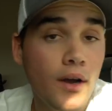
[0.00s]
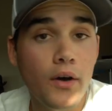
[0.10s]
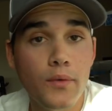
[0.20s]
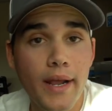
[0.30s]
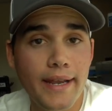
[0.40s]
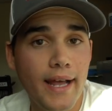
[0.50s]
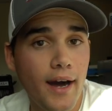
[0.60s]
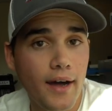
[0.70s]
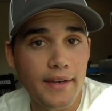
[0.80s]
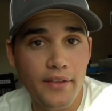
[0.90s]
All right,
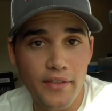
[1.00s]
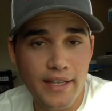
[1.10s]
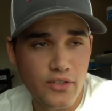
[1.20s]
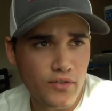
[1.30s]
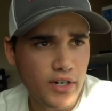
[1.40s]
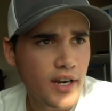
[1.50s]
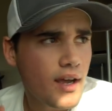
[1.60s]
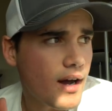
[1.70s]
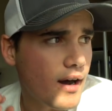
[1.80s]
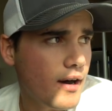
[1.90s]
uh, now that that's over,
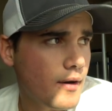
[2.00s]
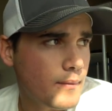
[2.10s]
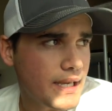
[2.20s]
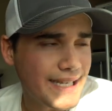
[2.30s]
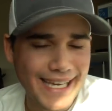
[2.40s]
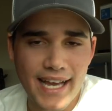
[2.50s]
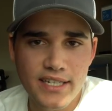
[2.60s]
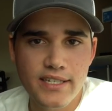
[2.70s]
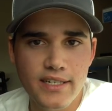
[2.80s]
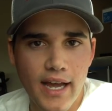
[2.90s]
um,
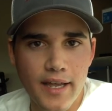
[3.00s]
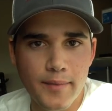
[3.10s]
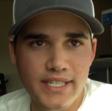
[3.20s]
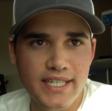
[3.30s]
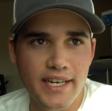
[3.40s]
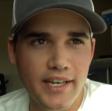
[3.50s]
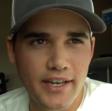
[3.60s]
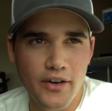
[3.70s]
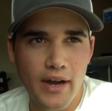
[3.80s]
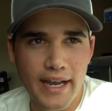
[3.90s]
yes, I'm in San Diego.